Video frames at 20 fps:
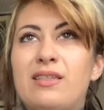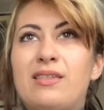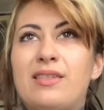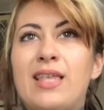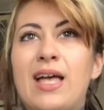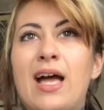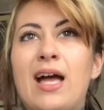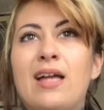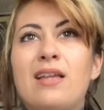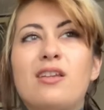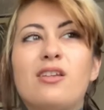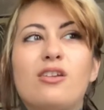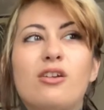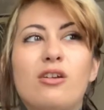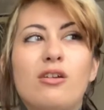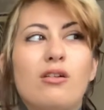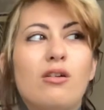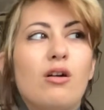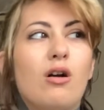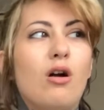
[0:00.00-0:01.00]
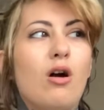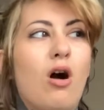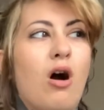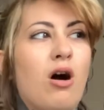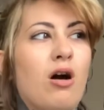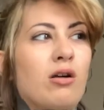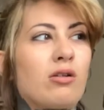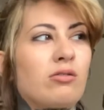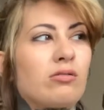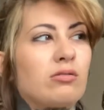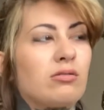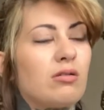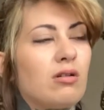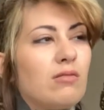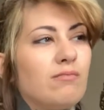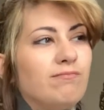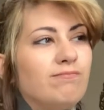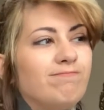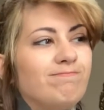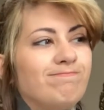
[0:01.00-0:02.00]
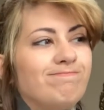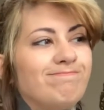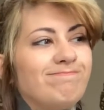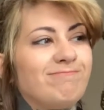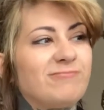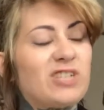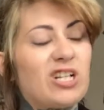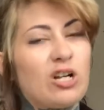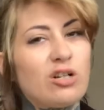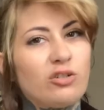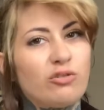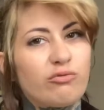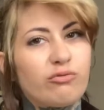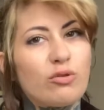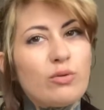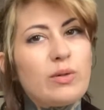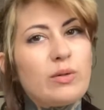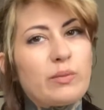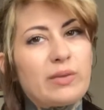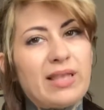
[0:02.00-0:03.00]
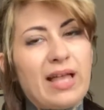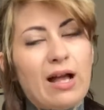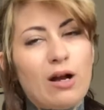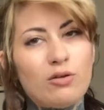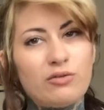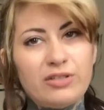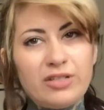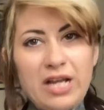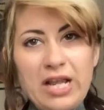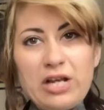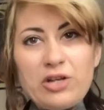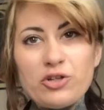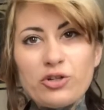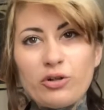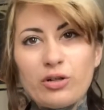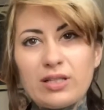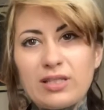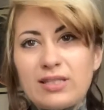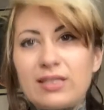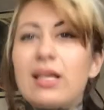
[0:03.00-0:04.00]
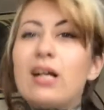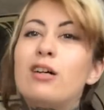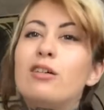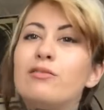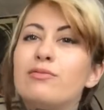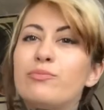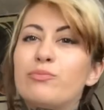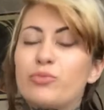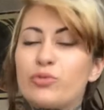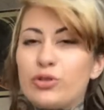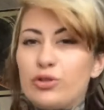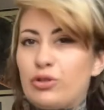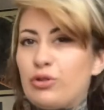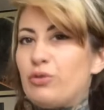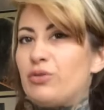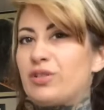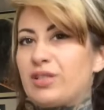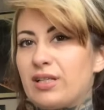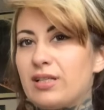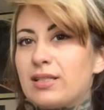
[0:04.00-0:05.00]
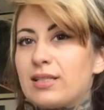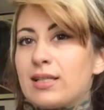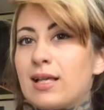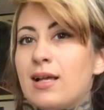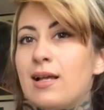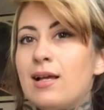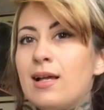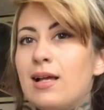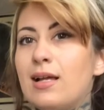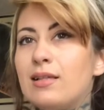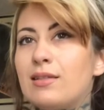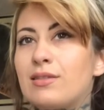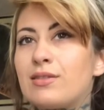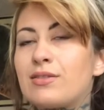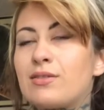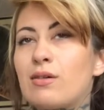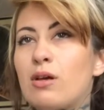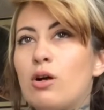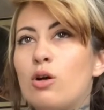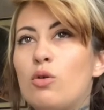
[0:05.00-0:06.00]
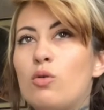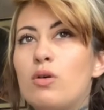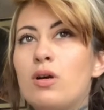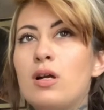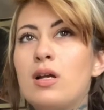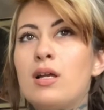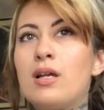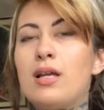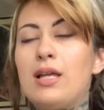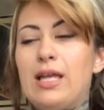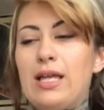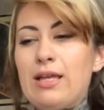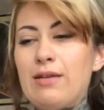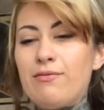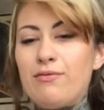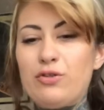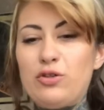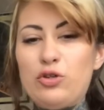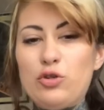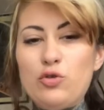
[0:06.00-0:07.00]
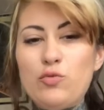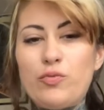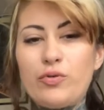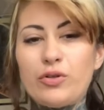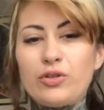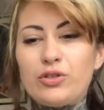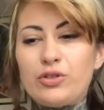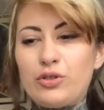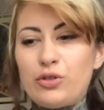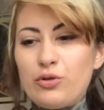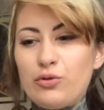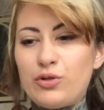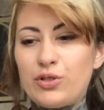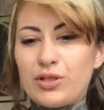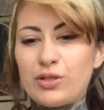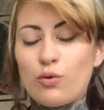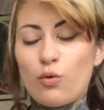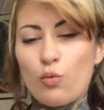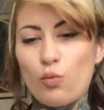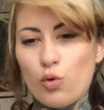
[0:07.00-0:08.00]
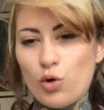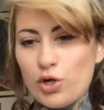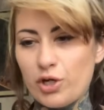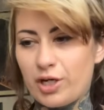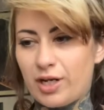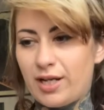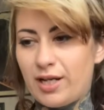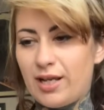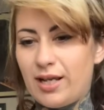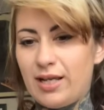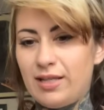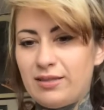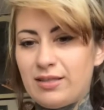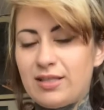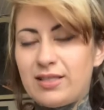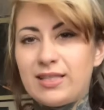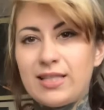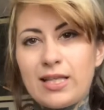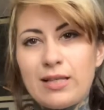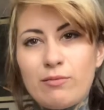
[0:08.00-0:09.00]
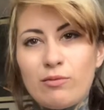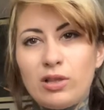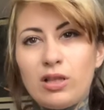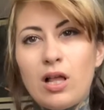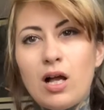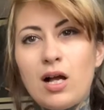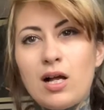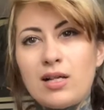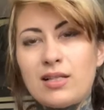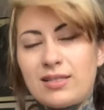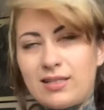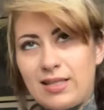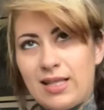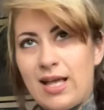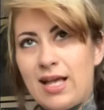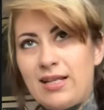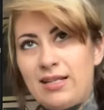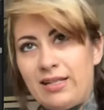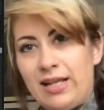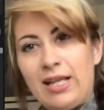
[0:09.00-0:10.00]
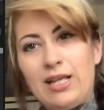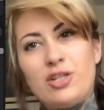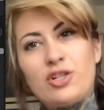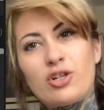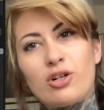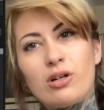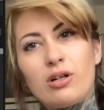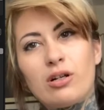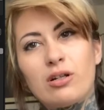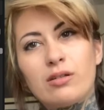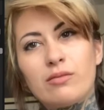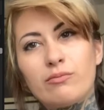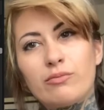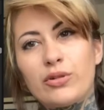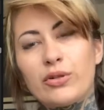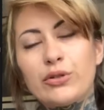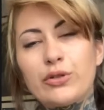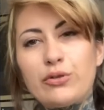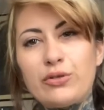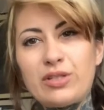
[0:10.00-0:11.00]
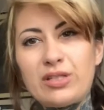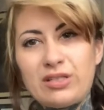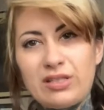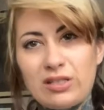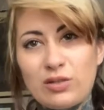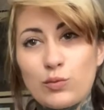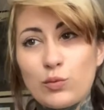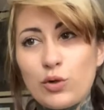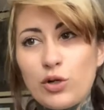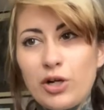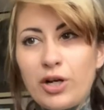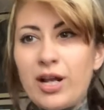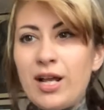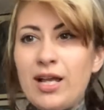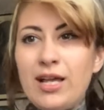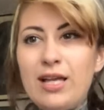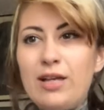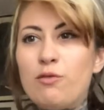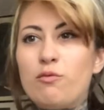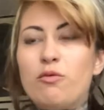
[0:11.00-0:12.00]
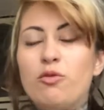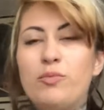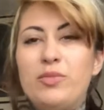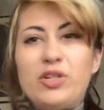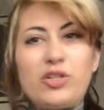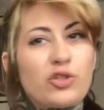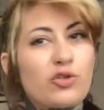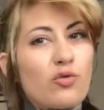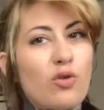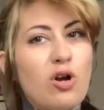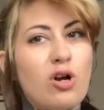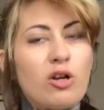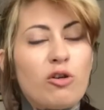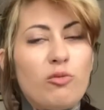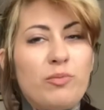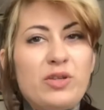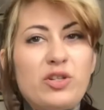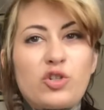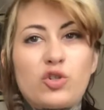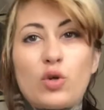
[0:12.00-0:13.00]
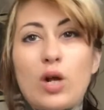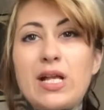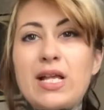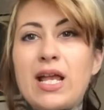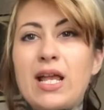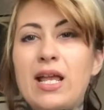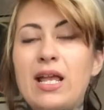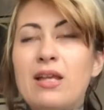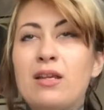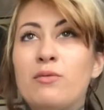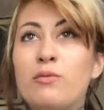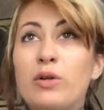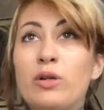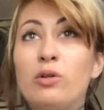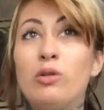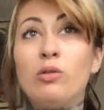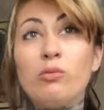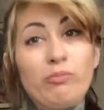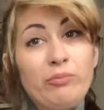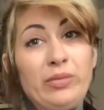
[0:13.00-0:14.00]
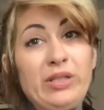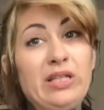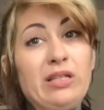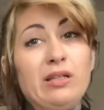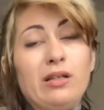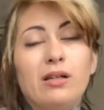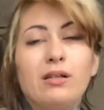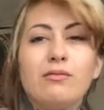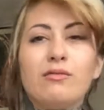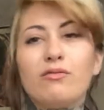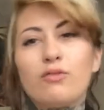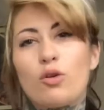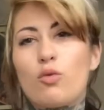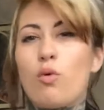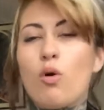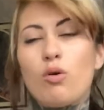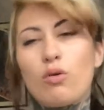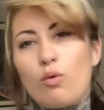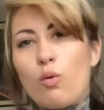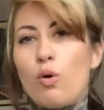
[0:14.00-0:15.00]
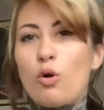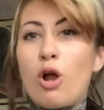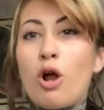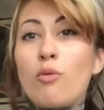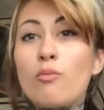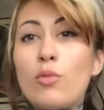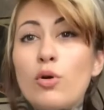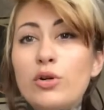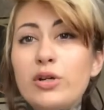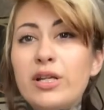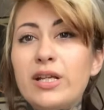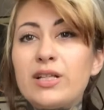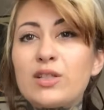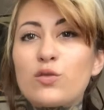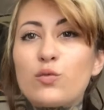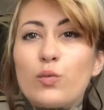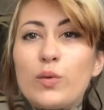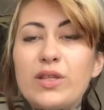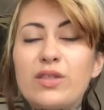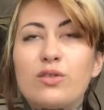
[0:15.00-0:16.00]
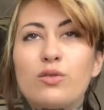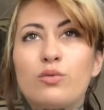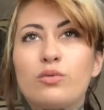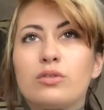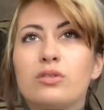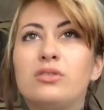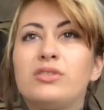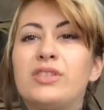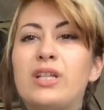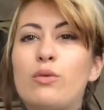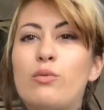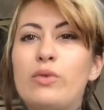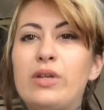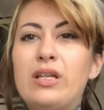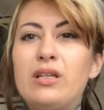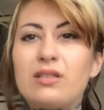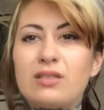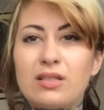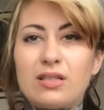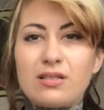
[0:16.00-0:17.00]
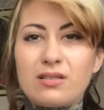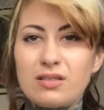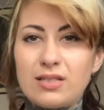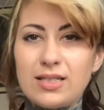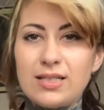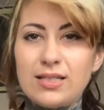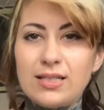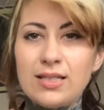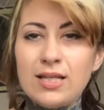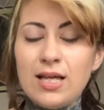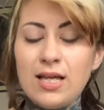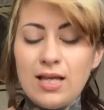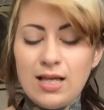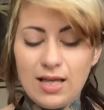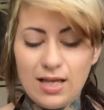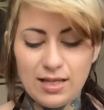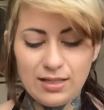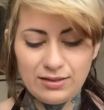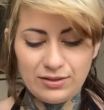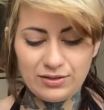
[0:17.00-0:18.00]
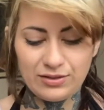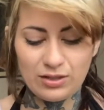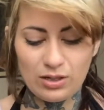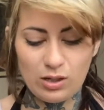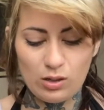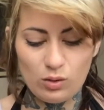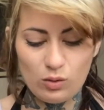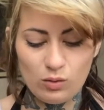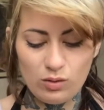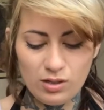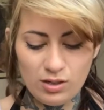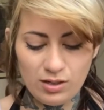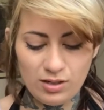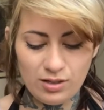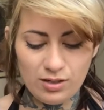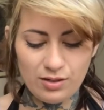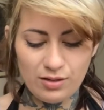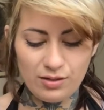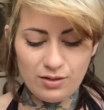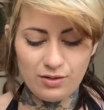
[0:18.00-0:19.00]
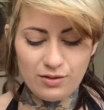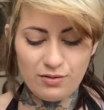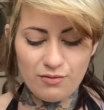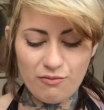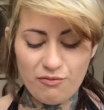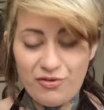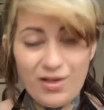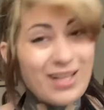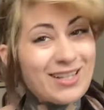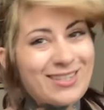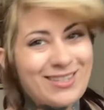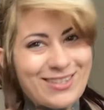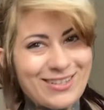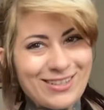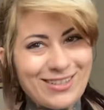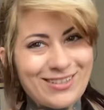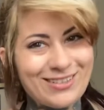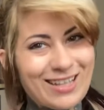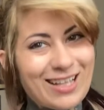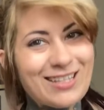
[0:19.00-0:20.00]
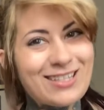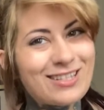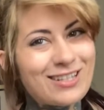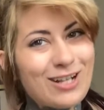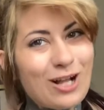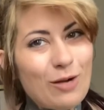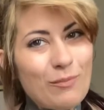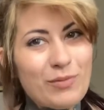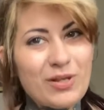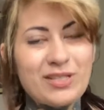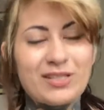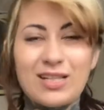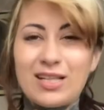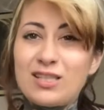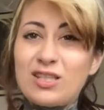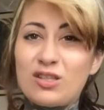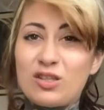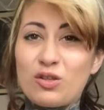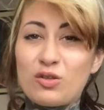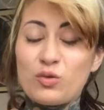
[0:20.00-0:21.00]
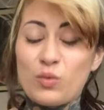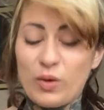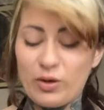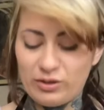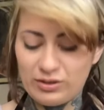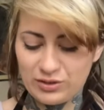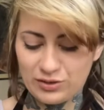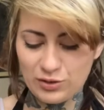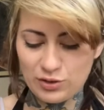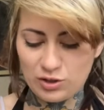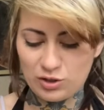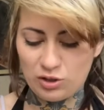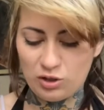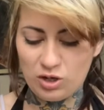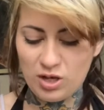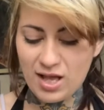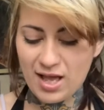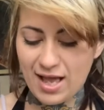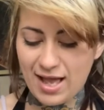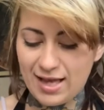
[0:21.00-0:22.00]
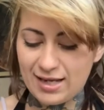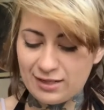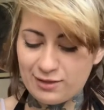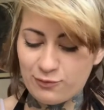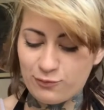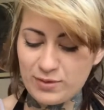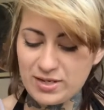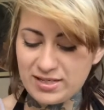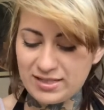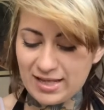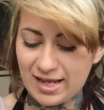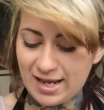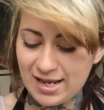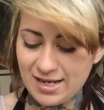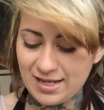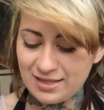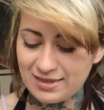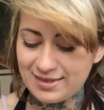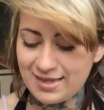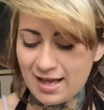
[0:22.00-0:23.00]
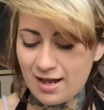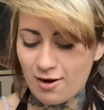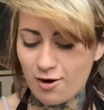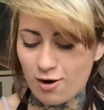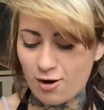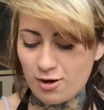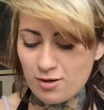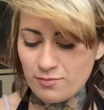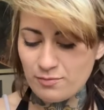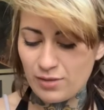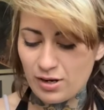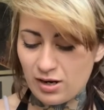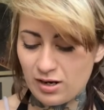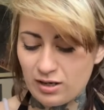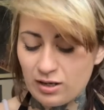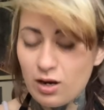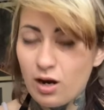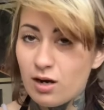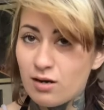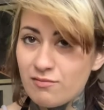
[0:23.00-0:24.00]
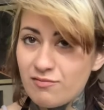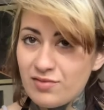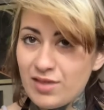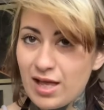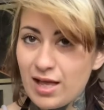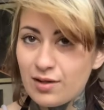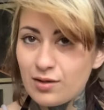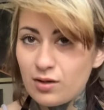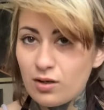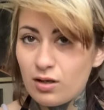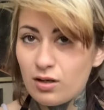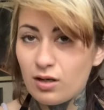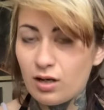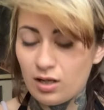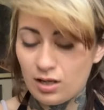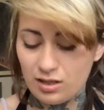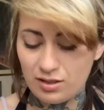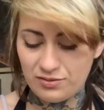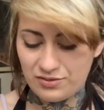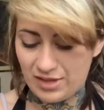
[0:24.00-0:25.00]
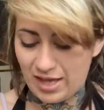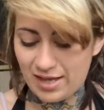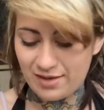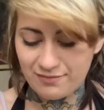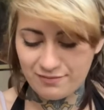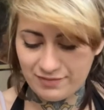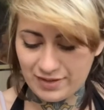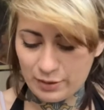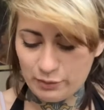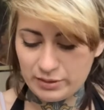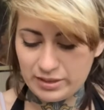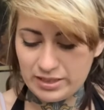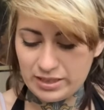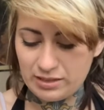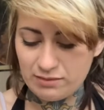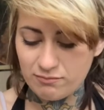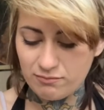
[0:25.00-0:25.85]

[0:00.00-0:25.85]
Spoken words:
that are congruent with how nature itself produces. And so if you produce work in the same laws that nature produces its work, it will be strong, it will be striking, and it will be quote-unquote harmonious with the world that we exist in. And so that's the compass, that's the square and circle. And if we take that armbar of that very